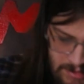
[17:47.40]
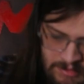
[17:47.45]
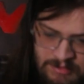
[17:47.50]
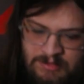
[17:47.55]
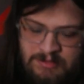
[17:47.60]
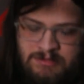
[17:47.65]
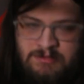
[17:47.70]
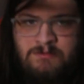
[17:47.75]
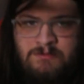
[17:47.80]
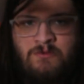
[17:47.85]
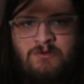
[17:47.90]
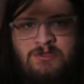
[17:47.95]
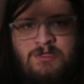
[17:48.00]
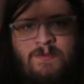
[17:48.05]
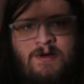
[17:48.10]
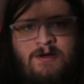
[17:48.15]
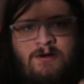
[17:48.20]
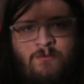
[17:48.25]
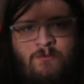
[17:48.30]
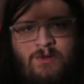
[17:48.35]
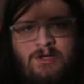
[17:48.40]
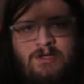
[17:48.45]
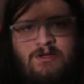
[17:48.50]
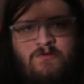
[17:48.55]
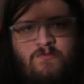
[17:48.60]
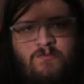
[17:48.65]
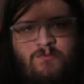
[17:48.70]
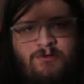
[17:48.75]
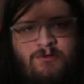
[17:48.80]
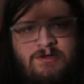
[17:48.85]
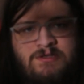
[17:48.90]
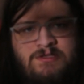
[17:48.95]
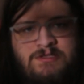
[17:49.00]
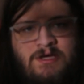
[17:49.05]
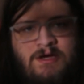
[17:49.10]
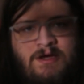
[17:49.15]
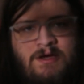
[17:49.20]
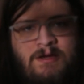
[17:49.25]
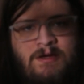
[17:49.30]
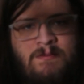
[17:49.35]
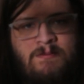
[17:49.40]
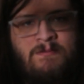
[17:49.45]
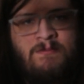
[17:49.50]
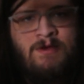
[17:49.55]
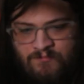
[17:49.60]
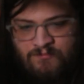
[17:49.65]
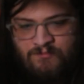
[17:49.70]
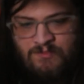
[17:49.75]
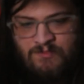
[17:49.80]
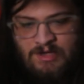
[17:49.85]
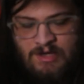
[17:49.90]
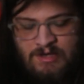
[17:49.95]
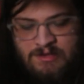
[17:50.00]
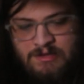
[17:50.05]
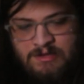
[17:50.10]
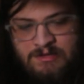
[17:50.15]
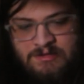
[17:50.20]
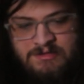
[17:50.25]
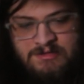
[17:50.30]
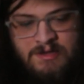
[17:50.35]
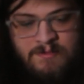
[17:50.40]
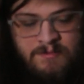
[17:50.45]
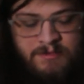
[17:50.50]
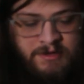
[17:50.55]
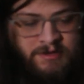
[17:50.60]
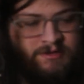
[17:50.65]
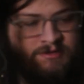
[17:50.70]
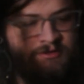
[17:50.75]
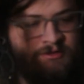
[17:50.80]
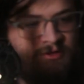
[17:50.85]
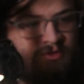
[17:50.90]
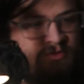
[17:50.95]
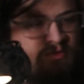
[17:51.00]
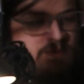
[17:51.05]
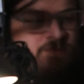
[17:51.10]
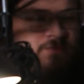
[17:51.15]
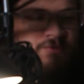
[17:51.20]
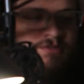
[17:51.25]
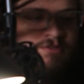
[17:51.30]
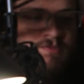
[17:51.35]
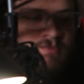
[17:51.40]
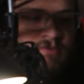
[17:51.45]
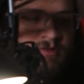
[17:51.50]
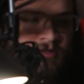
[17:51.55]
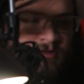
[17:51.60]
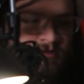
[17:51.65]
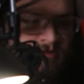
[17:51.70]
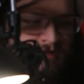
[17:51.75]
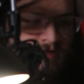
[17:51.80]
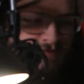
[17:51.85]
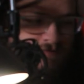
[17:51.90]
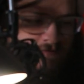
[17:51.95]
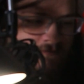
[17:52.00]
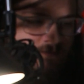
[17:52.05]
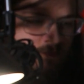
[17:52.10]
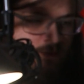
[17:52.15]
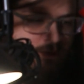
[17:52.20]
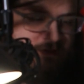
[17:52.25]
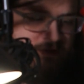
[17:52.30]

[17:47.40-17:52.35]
This was about a week of print time, and the assembly and glue up was spread across 4